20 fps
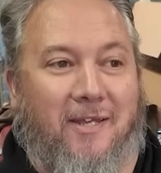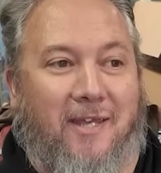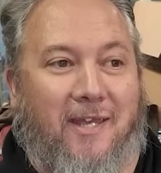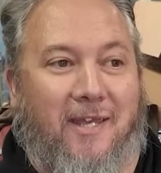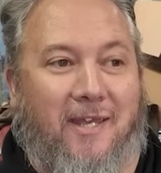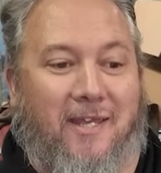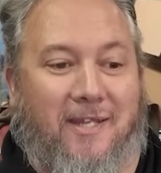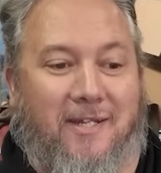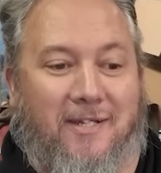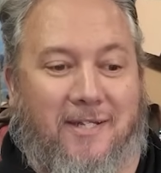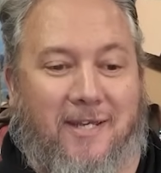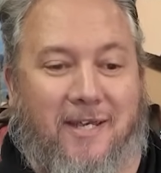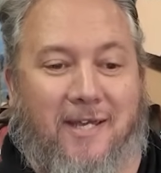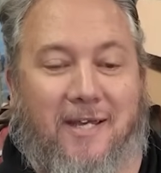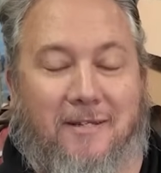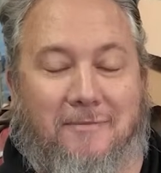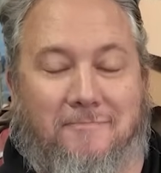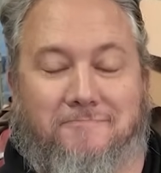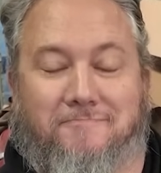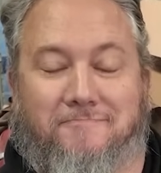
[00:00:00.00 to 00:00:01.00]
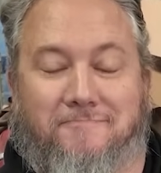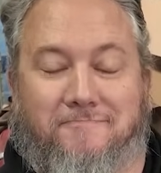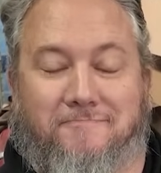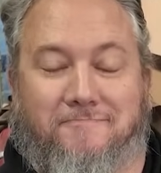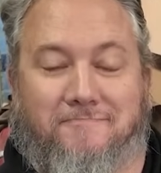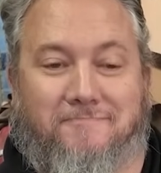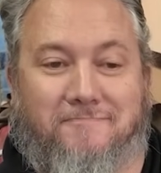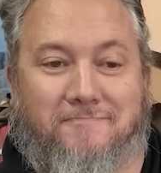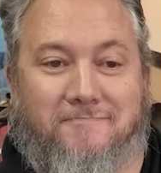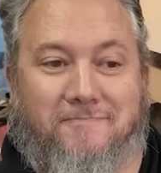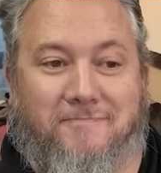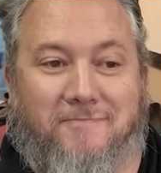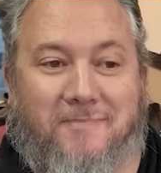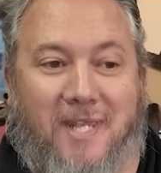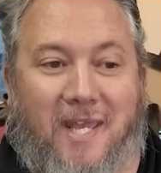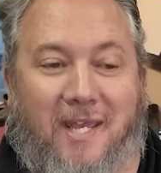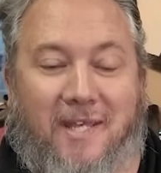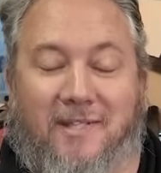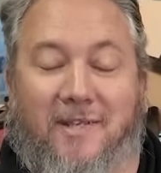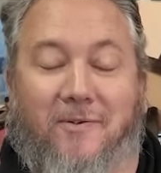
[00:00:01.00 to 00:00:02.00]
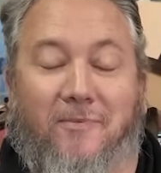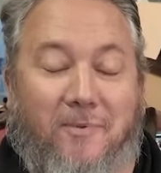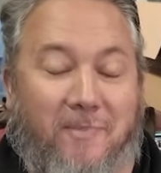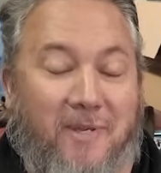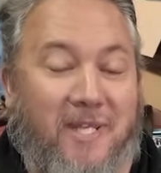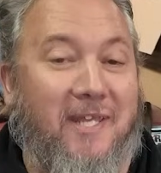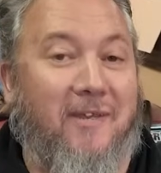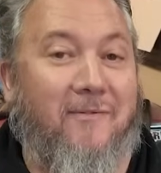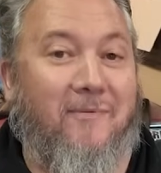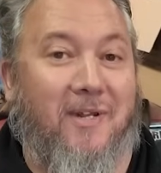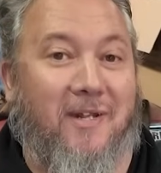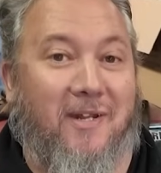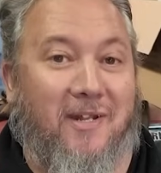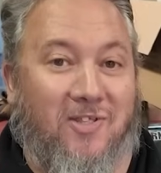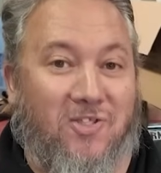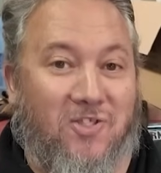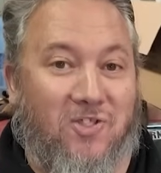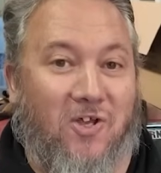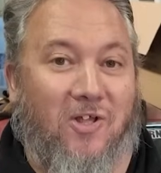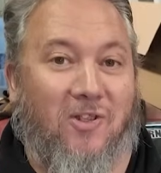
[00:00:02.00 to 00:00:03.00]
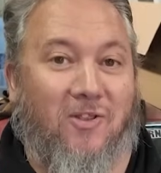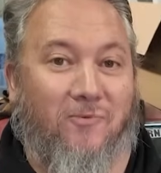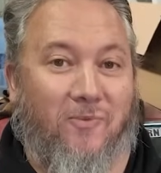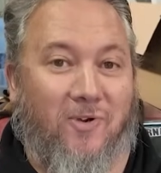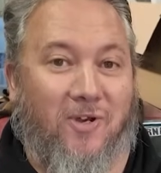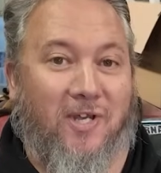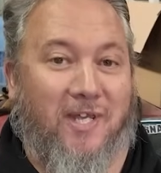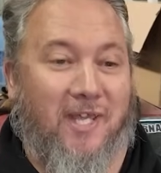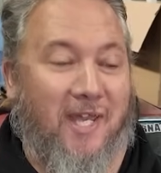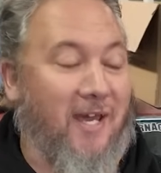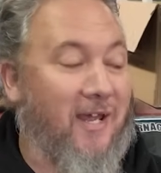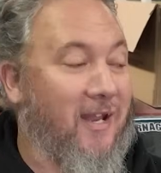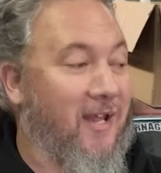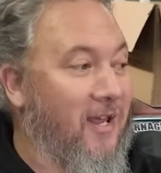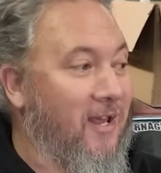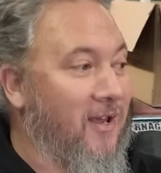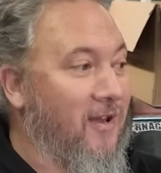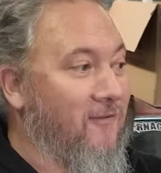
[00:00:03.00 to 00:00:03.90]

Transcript: And yeah, so we've been giving it a solid workout.